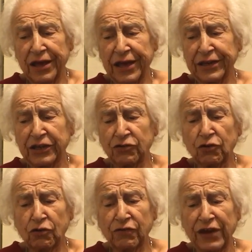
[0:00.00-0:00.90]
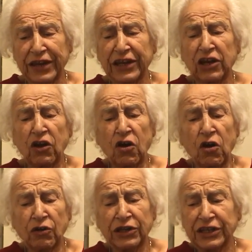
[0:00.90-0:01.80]
And it took very
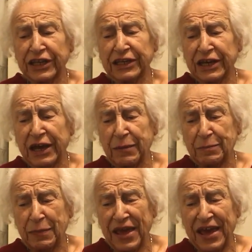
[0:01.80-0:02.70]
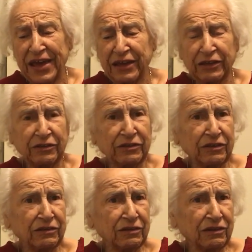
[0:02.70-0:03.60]
long, he didn't come back, and
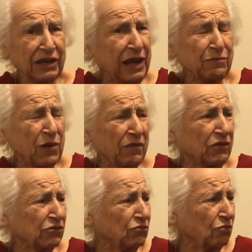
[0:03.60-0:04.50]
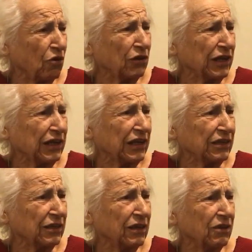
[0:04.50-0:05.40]
Grandpa was
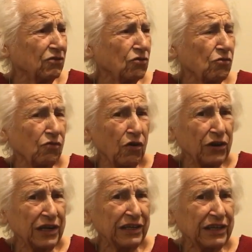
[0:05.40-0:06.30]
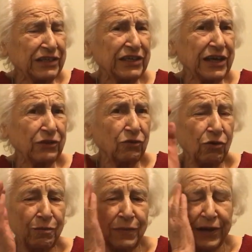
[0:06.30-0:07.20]
worried. So worried, he said,
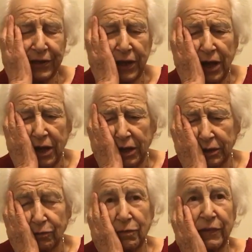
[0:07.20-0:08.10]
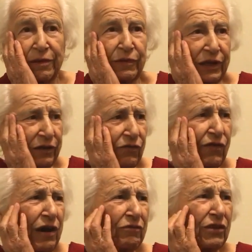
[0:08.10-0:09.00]
oh my God, maybe they
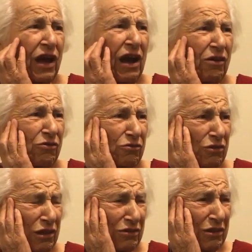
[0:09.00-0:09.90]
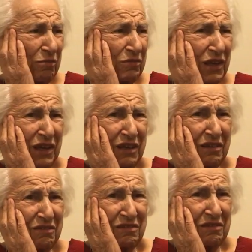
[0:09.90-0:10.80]
found out or
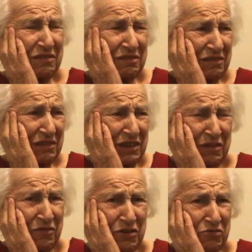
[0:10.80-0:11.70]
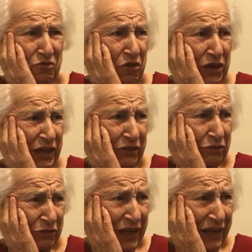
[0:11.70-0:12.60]
something. He was worried
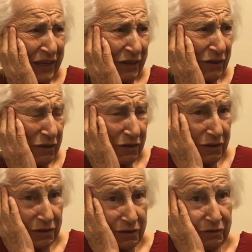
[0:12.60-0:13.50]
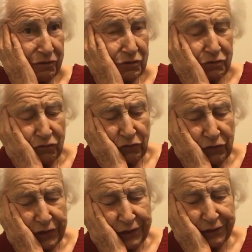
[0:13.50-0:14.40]
to that. He was so
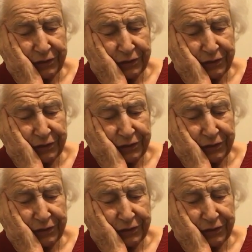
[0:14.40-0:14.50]
worried.